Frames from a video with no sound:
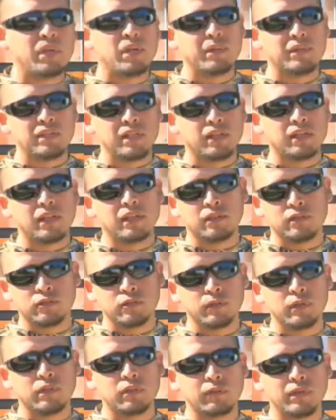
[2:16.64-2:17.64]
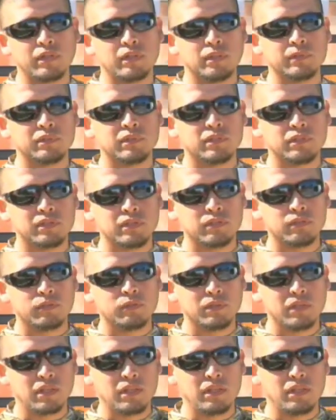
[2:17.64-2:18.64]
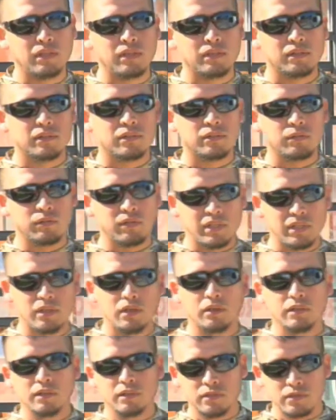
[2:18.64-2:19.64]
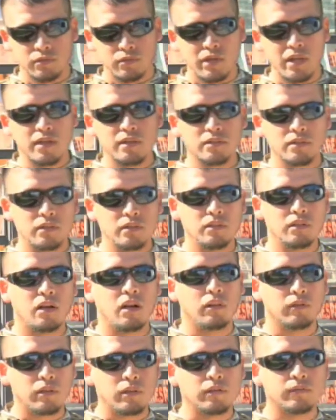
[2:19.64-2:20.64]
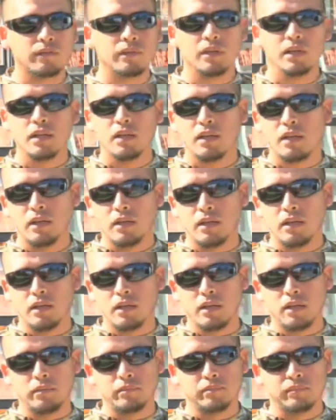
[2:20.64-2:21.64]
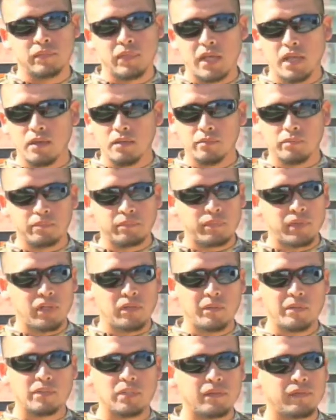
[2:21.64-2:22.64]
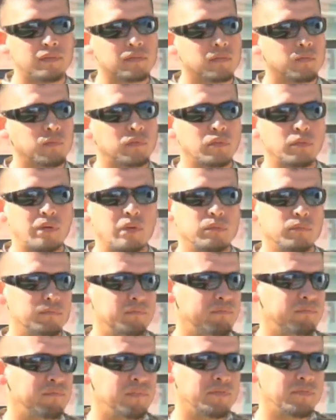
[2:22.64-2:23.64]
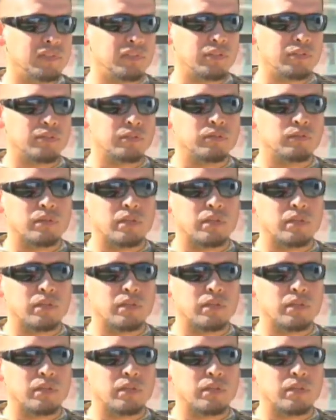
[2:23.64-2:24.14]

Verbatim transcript: maybe take like two or three dumpsters to uh, to get all this trash uh, hauled off. Um, I'd probably be saving somewhere around $1,500,